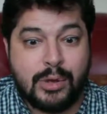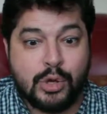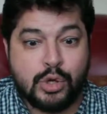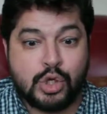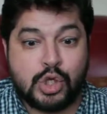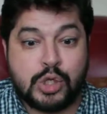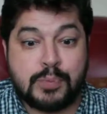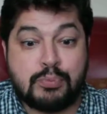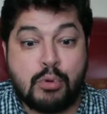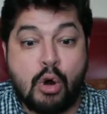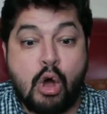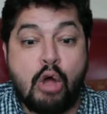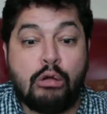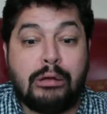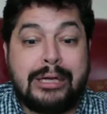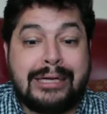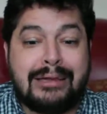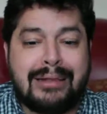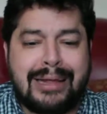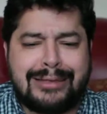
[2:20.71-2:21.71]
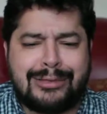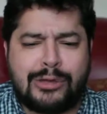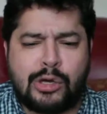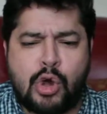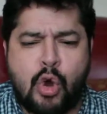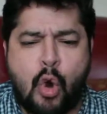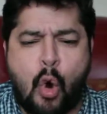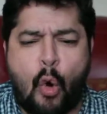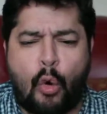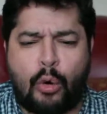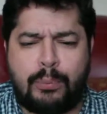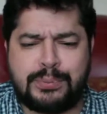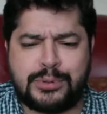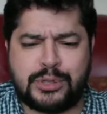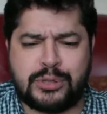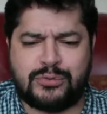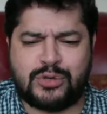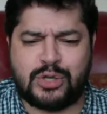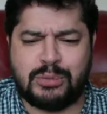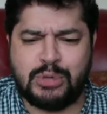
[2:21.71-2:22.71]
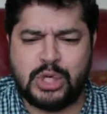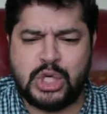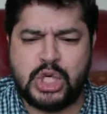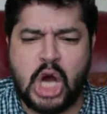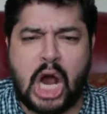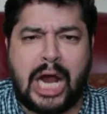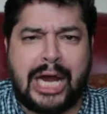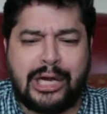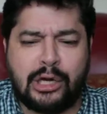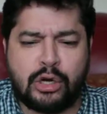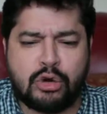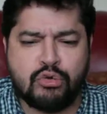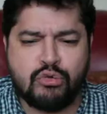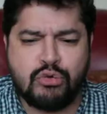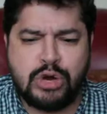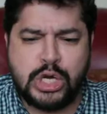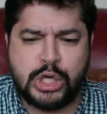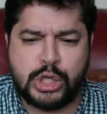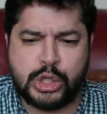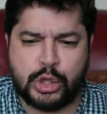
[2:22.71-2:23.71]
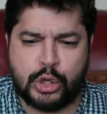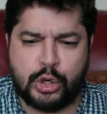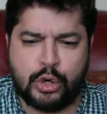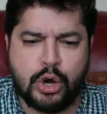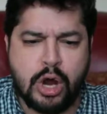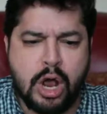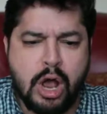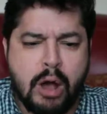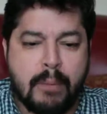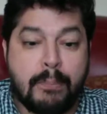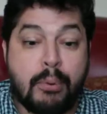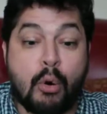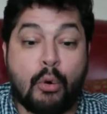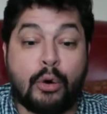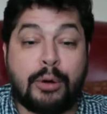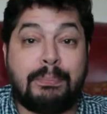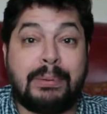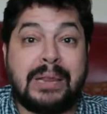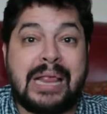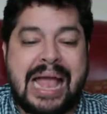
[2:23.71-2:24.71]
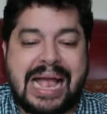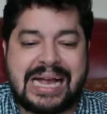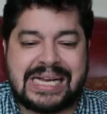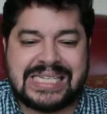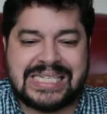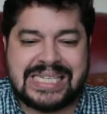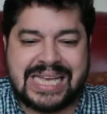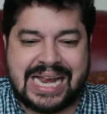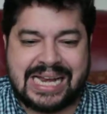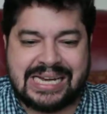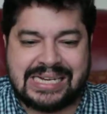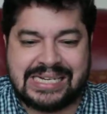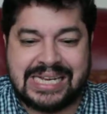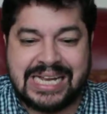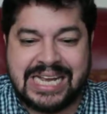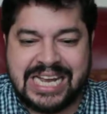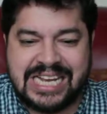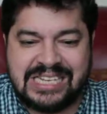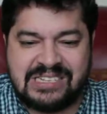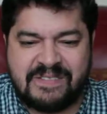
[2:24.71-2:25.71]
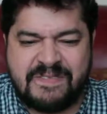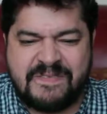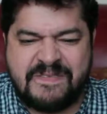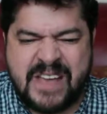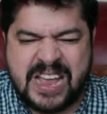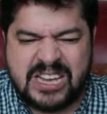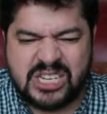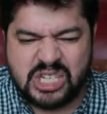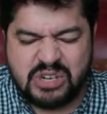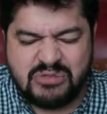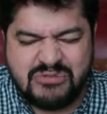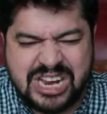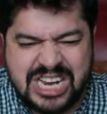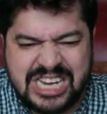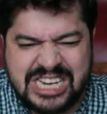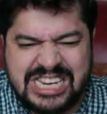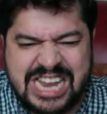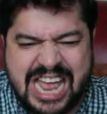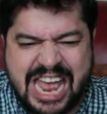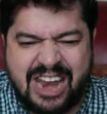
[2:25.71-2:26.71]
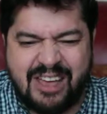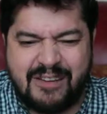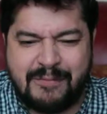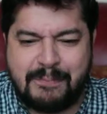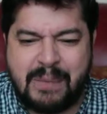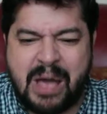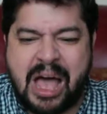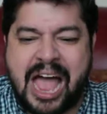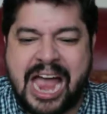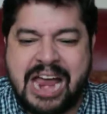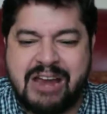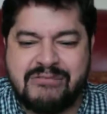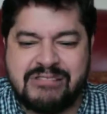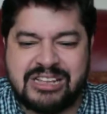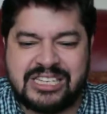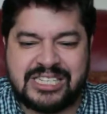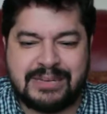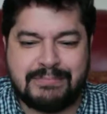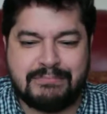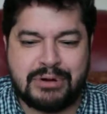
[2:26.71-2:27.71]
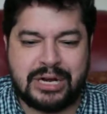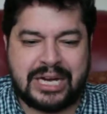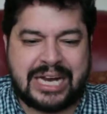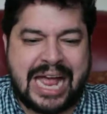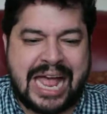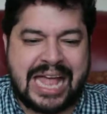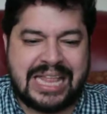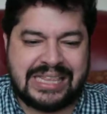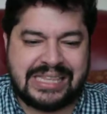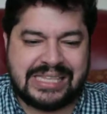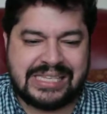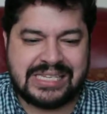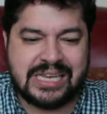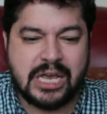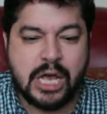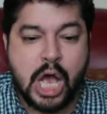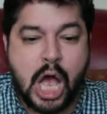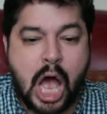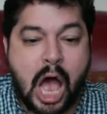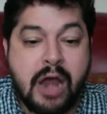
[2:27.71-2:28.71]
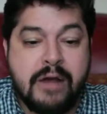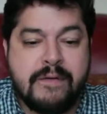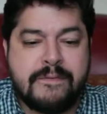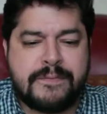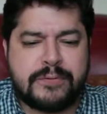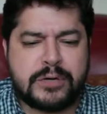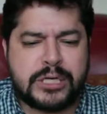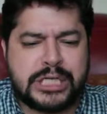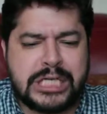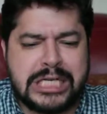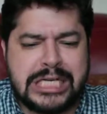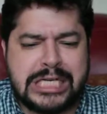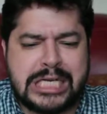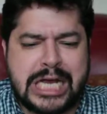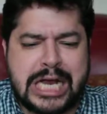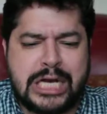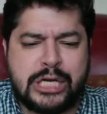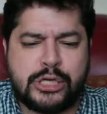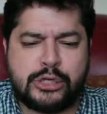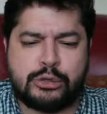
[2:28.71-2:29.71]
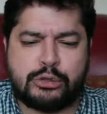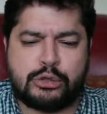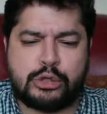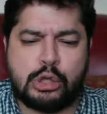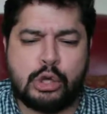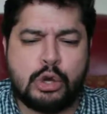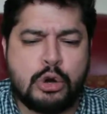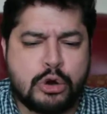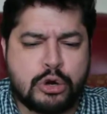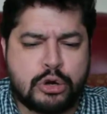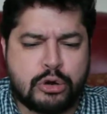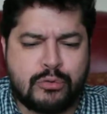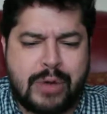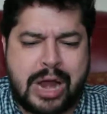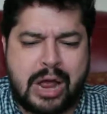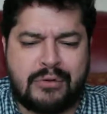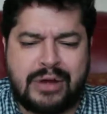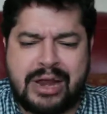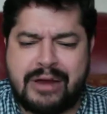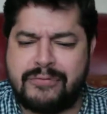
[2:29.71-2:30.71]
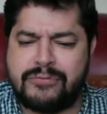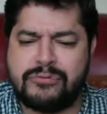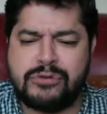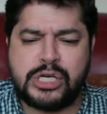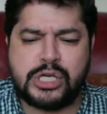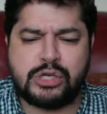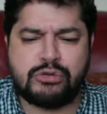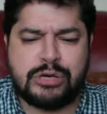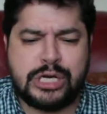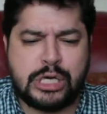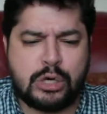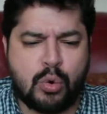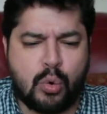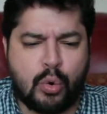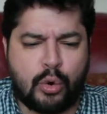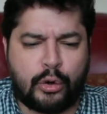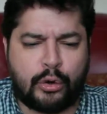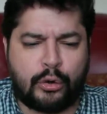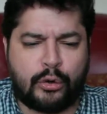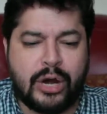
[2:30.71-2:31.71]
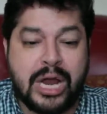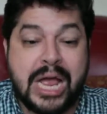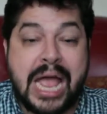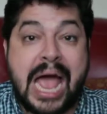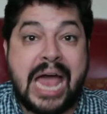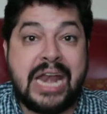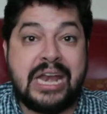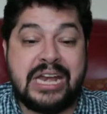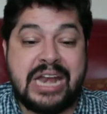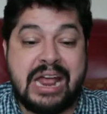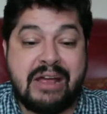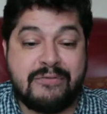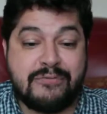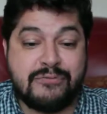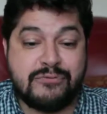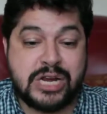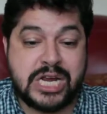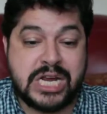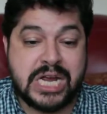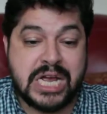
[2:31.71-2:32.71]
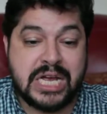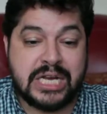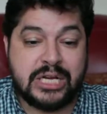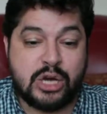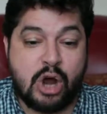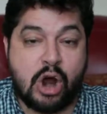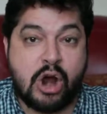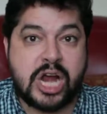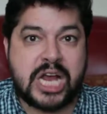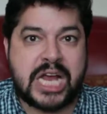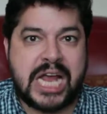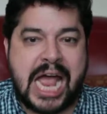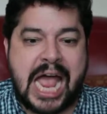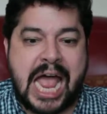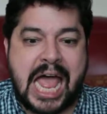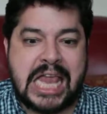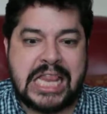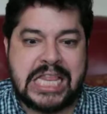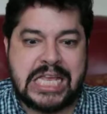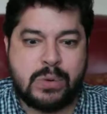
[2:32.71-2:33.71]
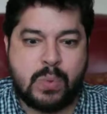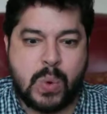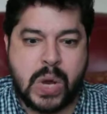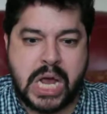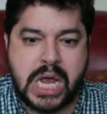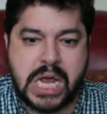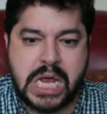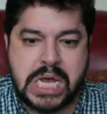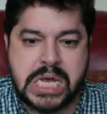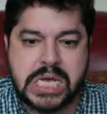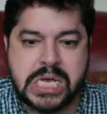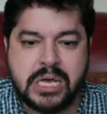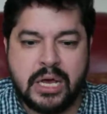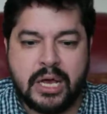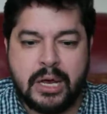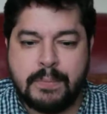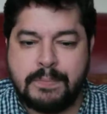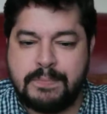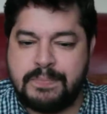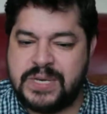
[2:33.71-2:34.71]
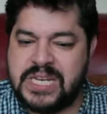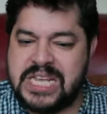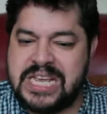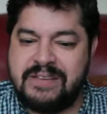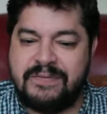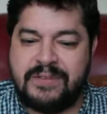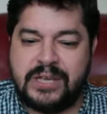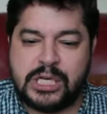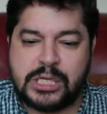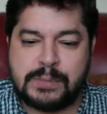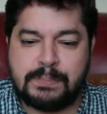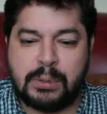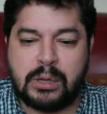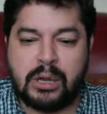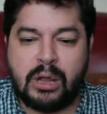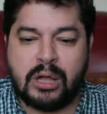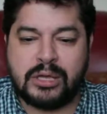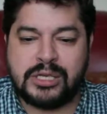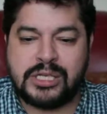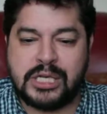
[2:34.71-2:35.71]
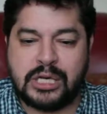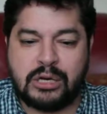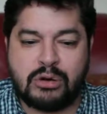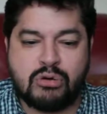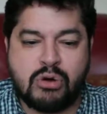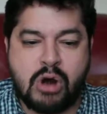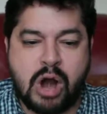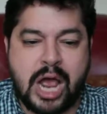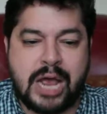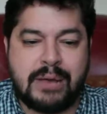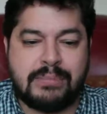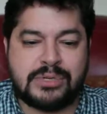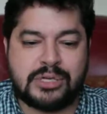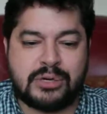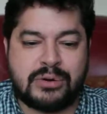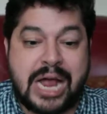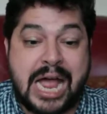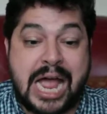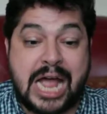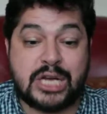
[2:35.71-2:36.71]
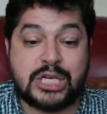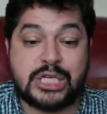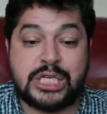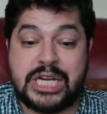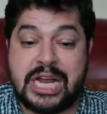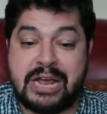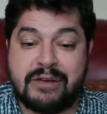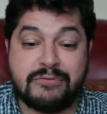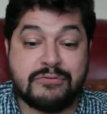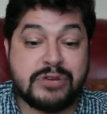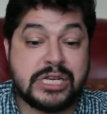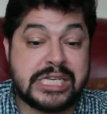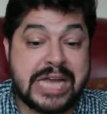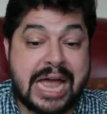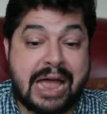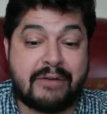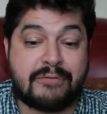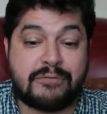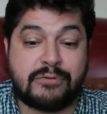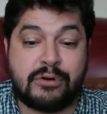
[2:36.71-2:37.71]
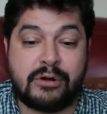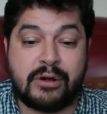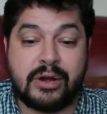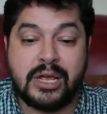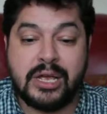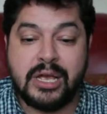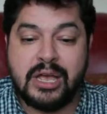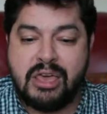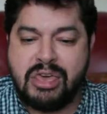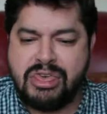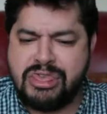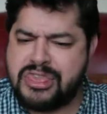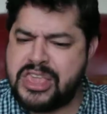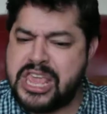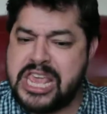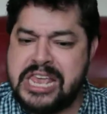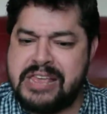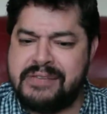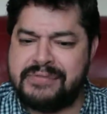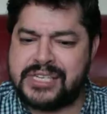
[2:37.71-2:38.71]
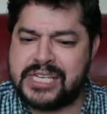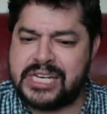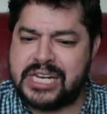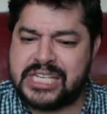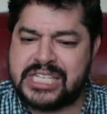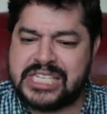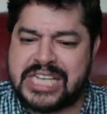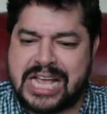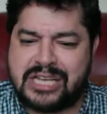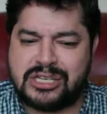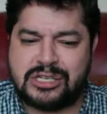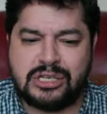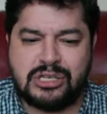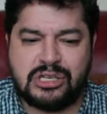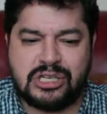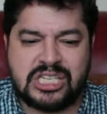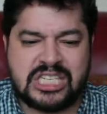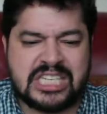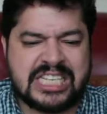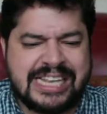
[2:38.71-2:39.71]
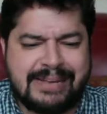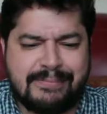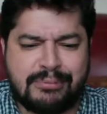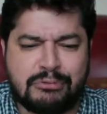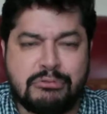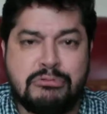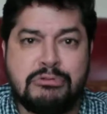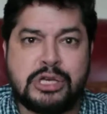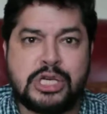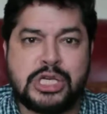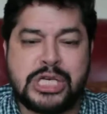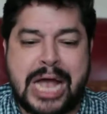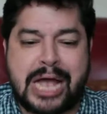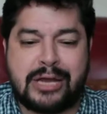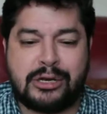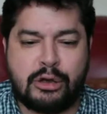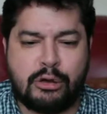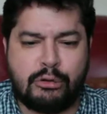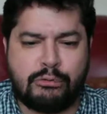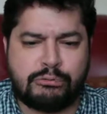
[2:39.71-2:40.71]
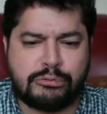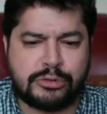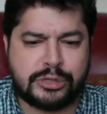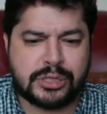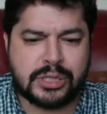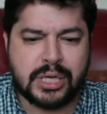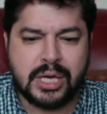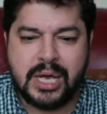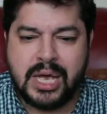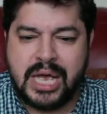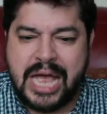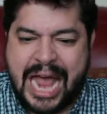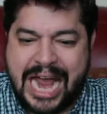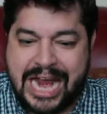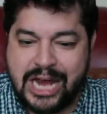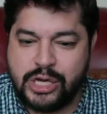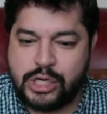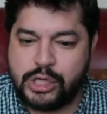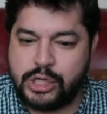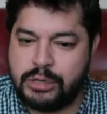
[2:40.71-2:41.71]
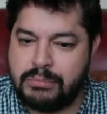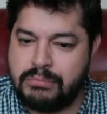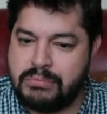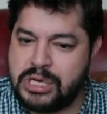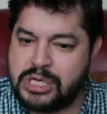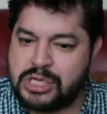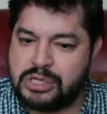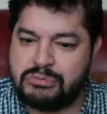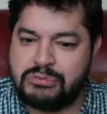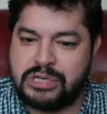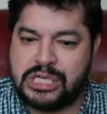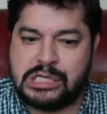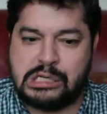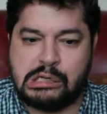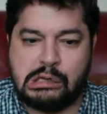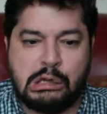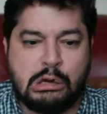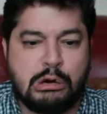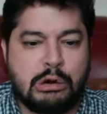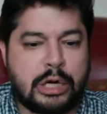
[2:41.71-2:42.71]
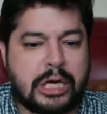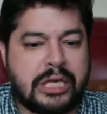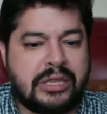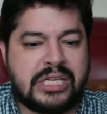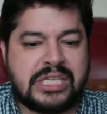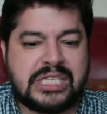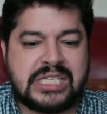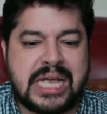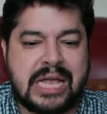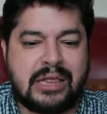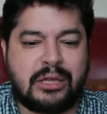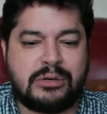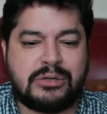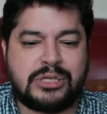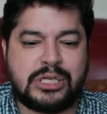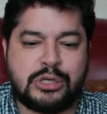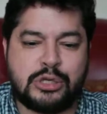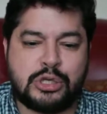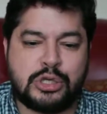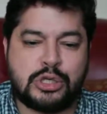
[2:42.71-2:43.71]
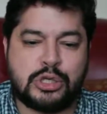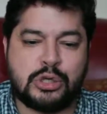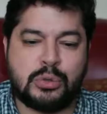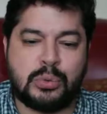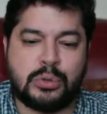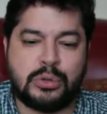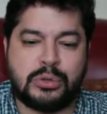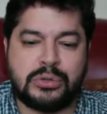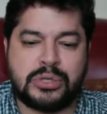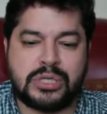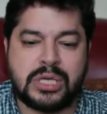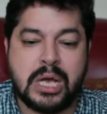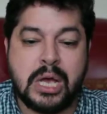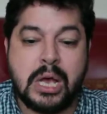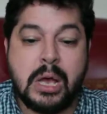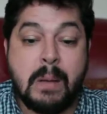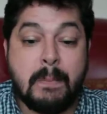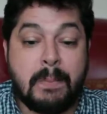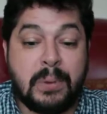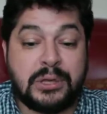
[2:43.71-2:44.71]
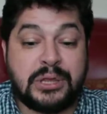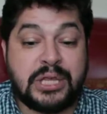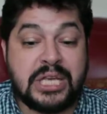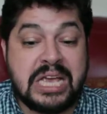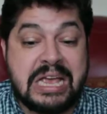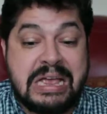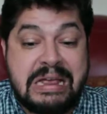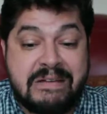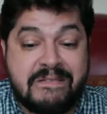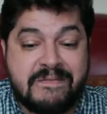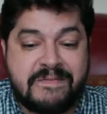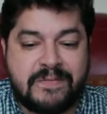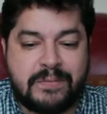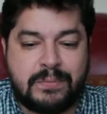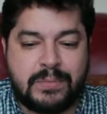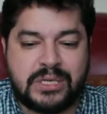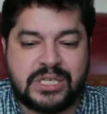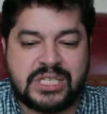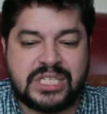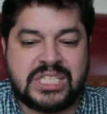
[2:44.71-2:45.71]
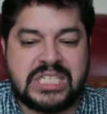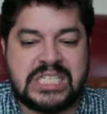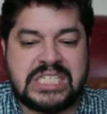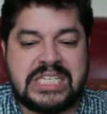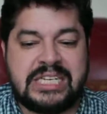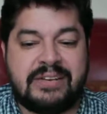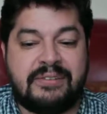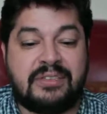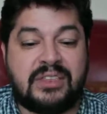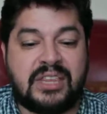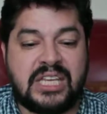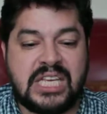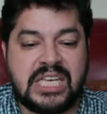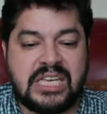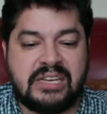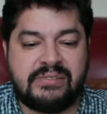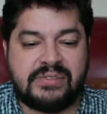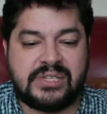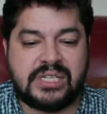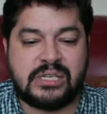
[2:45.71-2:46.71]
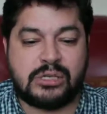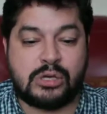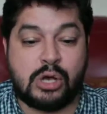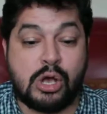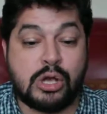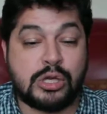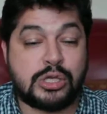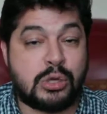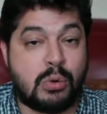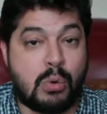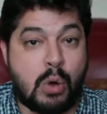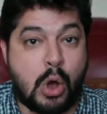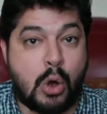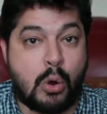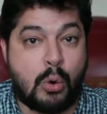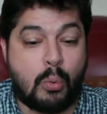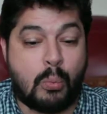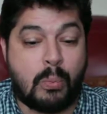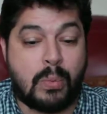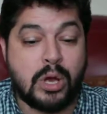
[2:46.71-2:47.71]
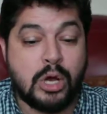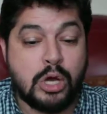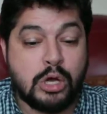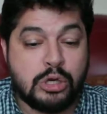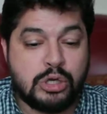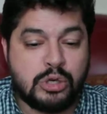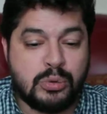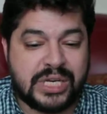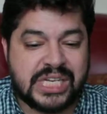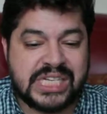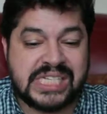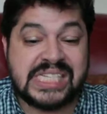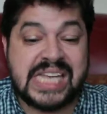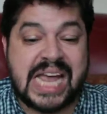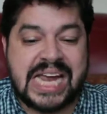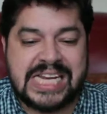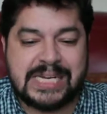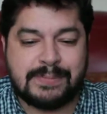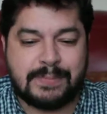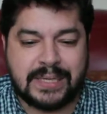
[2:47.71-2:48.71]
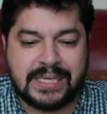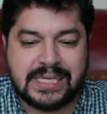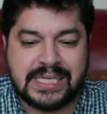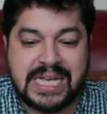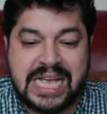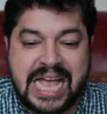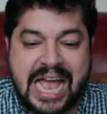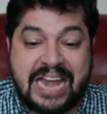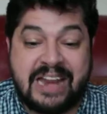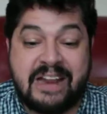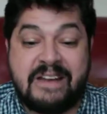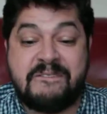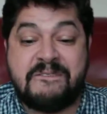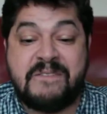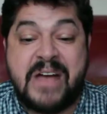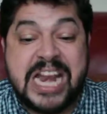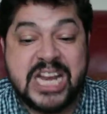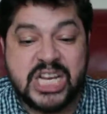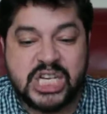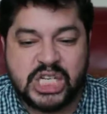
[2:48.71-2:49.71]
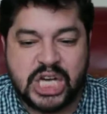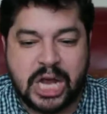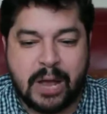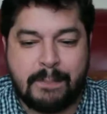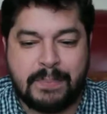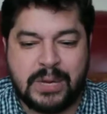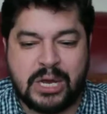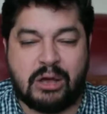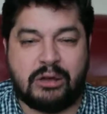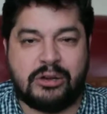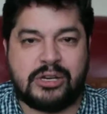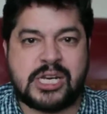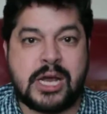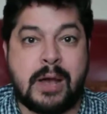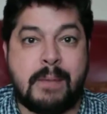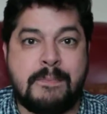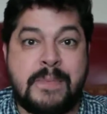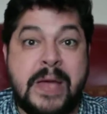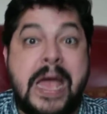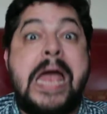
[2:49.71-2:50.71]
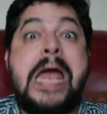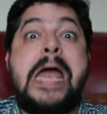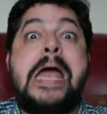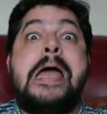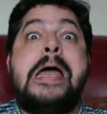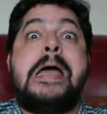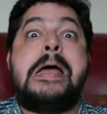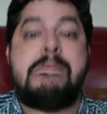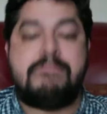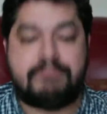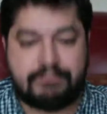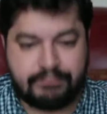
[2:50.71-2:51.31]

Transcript: Sprawling like the corpse of some giant creature, Port BLACKSAND is a festering den of pirates and brigands. Unforeseen dangers lurk around every street corner and in every dark alleyway. Devious plots and crimes are hatched in every tavern. Thieves and assassins slip through the shadows. Ancient mysteries lurk in the cellars and sewers. But the infamous City of Thieves is also home to excitement and adventure beyond compare.